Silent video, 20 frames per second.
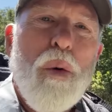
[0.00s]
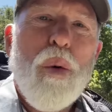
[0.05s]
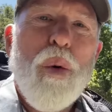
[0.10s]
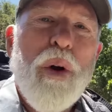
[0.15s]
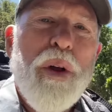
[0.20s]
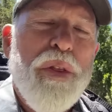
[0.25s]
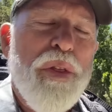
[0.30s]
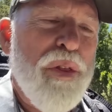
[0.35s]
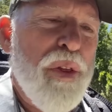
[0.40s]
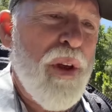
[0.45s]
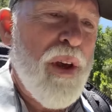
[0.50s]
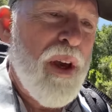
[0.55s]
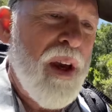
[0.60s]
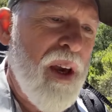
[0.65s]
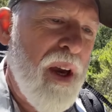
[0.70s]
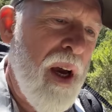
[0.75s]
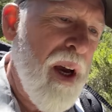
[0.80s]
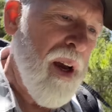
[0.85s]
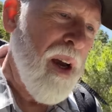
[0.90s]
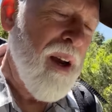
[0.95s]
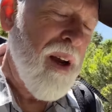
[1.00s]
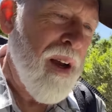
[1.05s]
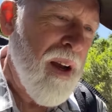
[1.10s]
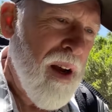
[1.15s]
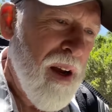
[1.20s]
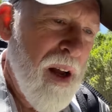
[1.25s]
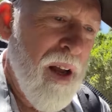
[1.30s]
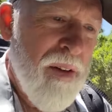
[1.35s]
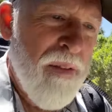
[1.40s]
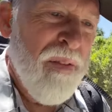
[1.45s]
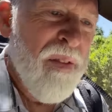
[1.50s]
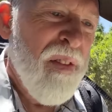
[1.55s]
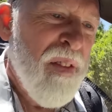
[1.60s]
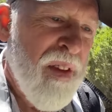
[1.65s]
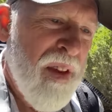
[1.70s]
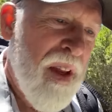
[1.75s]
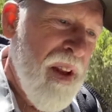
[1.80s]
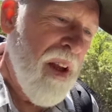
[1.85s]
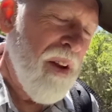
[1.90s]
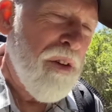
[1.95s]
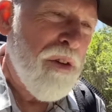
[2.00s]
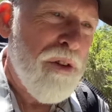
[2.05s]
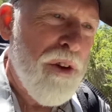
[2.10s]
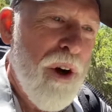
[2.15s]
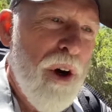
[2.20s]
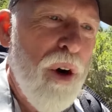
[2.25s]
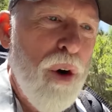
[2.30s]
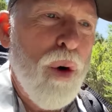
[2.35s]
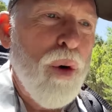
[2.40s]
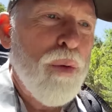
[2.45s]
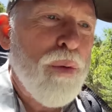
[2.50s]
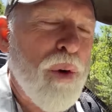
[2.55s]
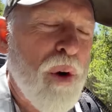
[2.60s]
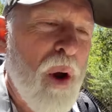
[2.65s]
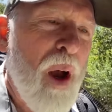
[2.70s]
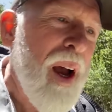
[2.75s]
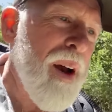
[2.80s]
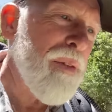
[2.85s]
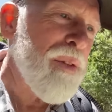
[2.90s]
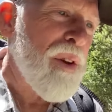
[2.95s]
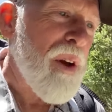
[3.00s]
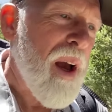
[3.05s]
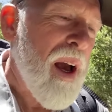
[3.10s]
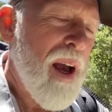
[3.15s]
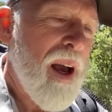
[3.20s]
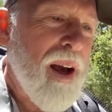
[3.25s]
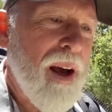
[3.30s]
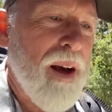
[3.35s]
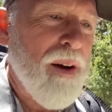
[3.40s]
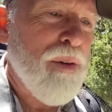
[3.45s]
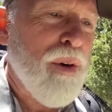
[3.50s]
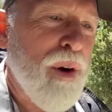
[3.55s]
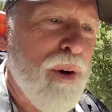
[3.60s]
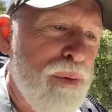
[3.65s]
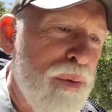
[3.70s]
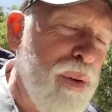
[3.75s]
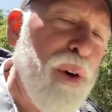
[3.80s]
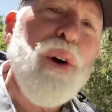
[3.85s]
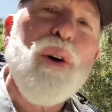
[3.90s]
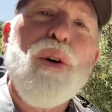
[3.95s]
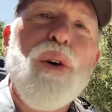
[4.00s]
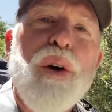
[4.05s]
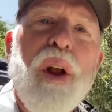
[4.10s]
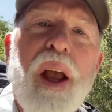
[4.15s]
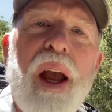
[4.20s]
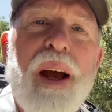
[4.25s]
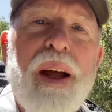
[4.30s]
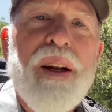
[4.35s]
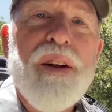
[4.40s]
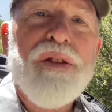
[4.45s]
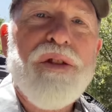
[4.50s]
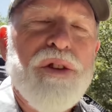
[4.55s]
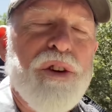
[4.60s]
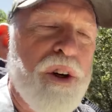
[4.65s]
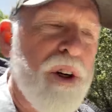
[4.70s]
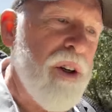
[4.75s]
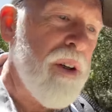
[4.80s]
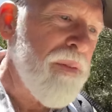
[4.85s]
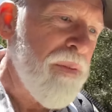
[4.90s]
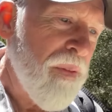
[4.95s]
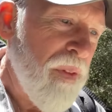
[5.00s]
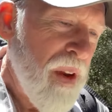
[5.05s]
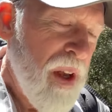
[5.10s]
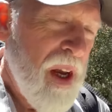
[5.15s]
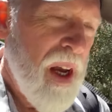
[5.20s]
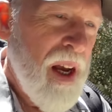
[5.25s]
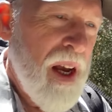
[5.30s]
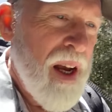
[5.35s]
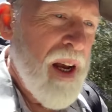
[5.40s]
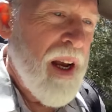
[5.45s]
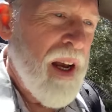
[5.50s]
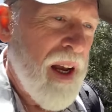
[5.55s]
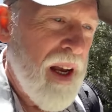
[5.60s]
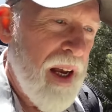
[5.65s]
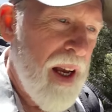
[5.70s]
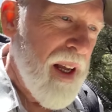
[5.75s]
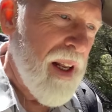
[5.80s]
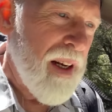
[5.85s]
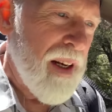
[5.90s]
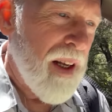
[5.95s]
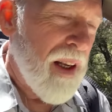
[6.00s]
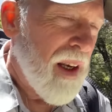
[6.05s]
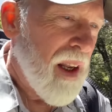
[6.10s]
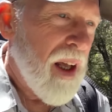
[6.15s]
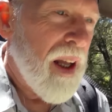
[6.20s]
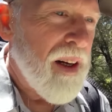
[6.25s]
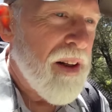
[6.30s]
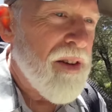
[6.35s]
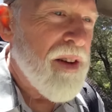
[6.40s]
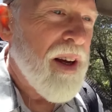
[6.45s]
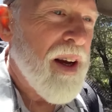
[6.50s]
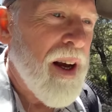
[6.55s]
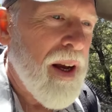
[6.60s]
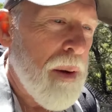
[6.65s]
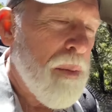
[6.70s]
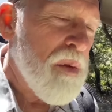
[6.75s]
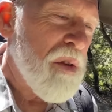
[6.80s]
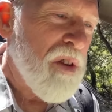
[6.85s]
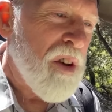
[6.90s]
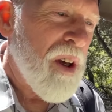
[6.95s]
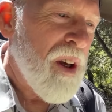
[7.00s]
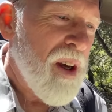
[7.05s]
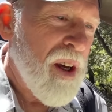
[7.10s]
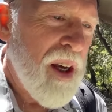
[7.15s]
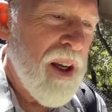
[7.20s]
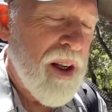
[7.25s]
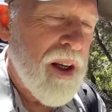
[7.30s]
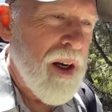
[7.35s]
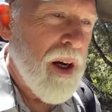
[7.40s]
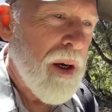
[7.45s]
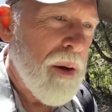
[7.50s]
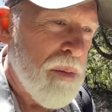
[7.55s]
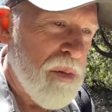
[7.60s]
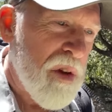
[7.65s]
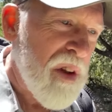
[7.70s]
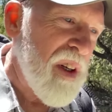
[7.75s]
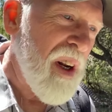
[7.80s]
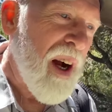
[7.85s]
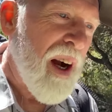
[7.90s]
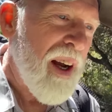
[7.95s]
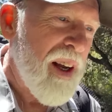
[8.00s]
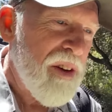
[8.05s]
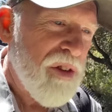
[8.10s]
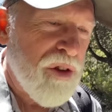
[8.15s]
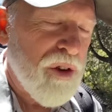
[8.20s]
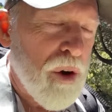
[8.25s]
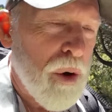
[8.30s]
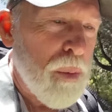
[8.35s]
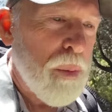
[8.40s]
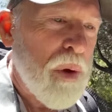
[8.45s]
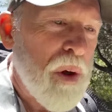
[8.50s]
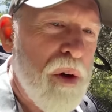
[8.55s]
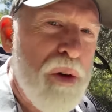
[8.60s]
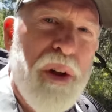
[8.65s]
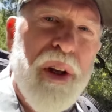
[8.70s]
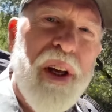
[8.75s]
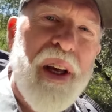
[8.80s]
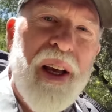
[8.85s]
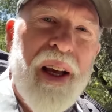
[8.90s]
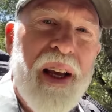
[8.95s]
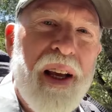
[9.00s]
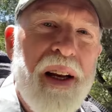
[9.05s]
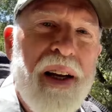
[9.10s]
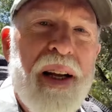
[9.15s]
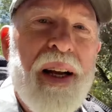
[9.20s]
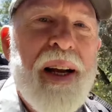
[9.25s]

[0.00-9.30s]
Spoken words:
With the stove, you have to have a fuel canister, and a lot of times it comes in isobutane